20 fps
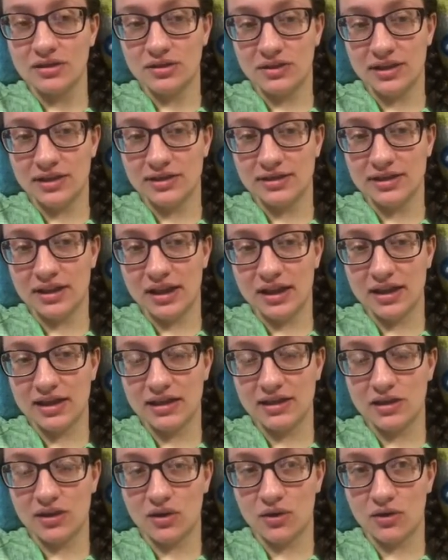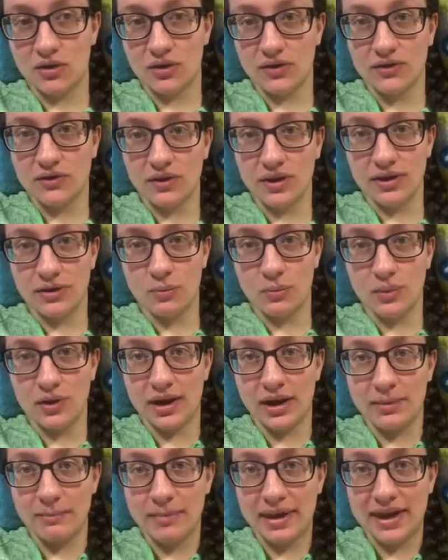So they said, you know,
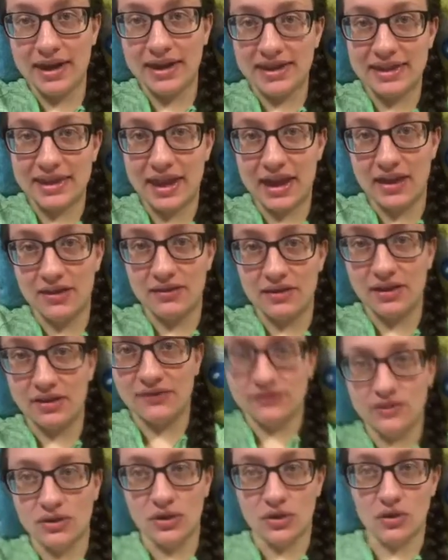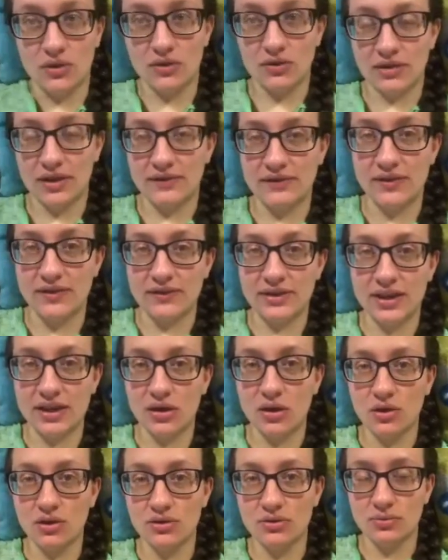when I make it that, if
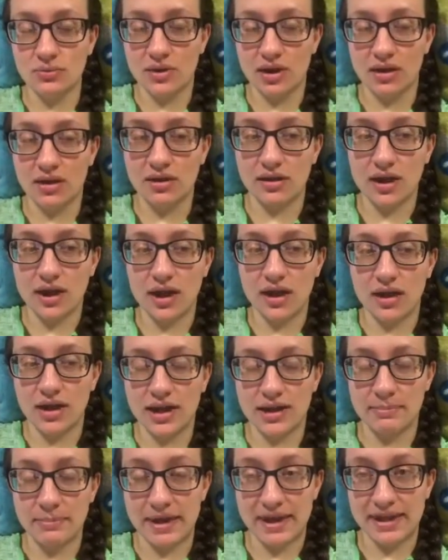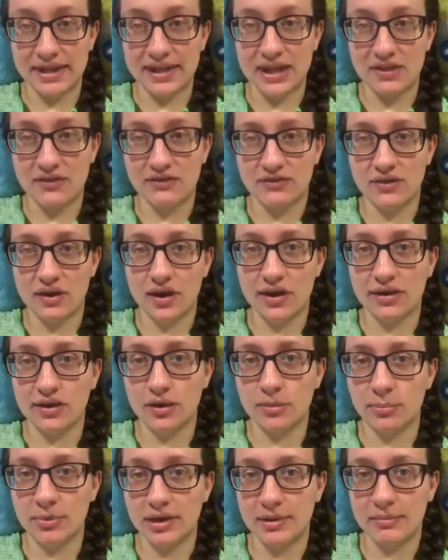everything goes well and make it that far,
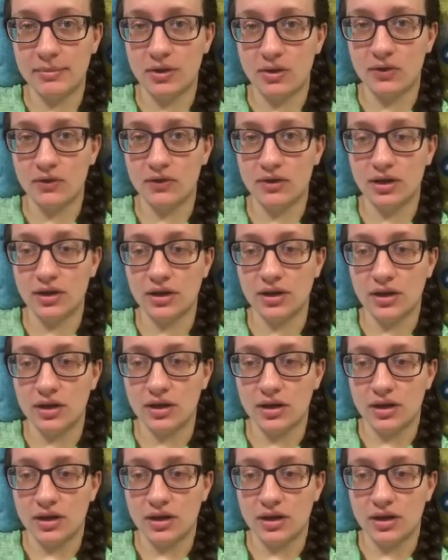they'll bring me over